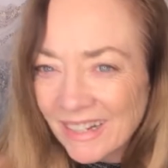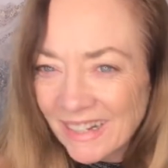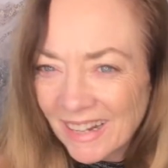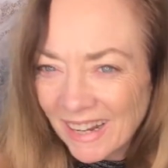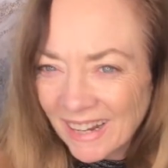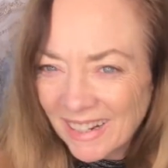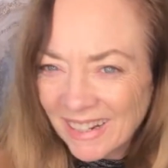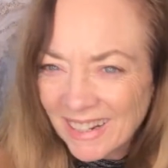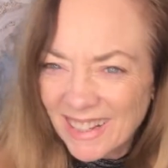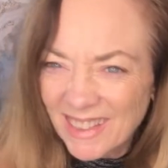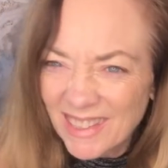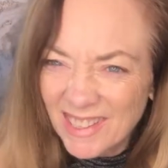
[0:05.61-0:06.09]
I
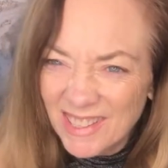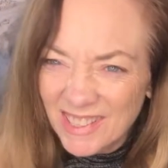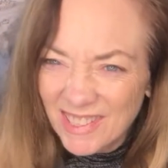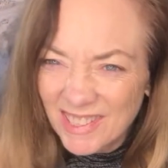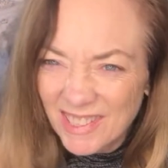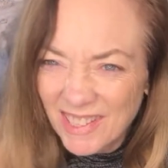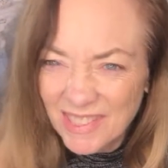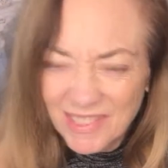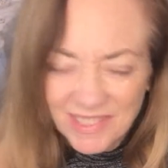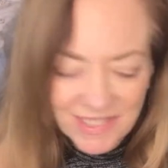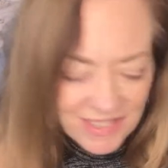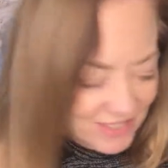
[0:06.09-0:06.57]
get this
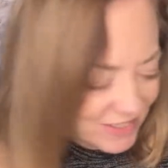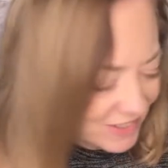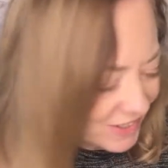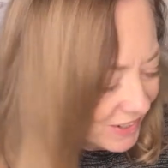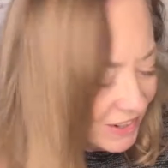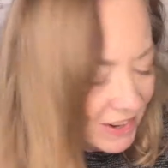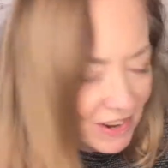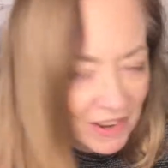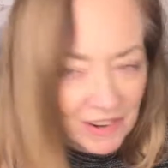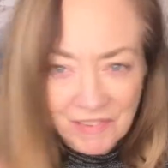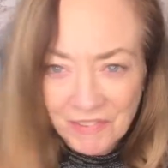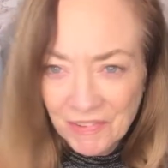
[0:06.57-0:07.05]
sense that you're
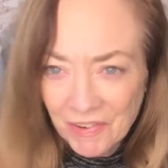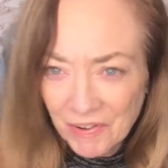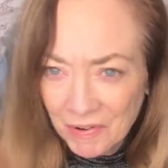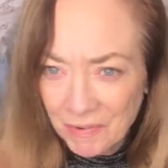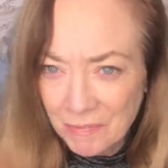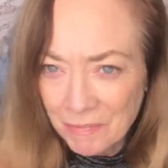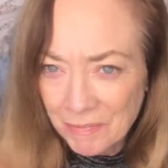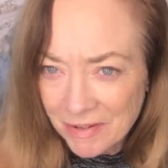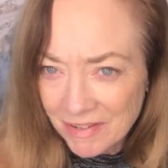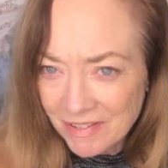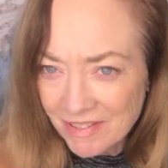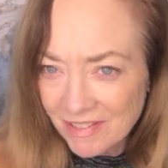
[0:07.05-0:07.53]
kind of all
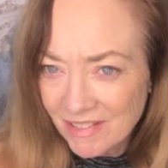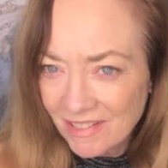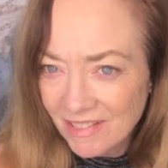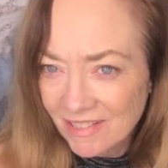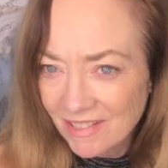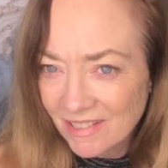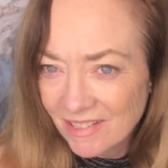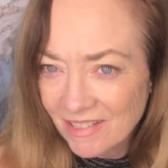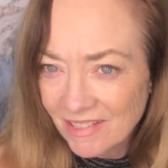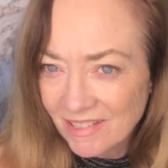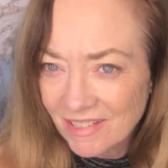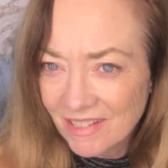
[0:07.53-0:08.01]

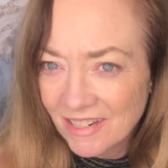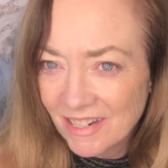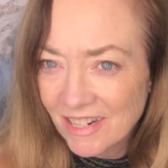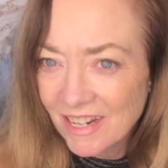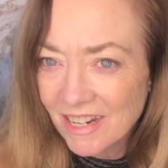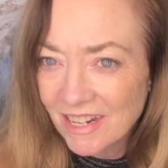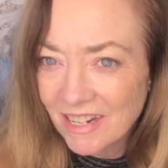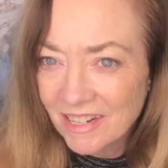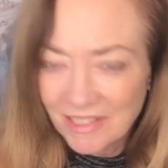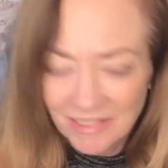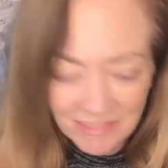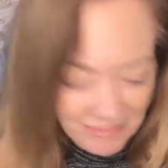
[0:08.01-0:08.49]
business today.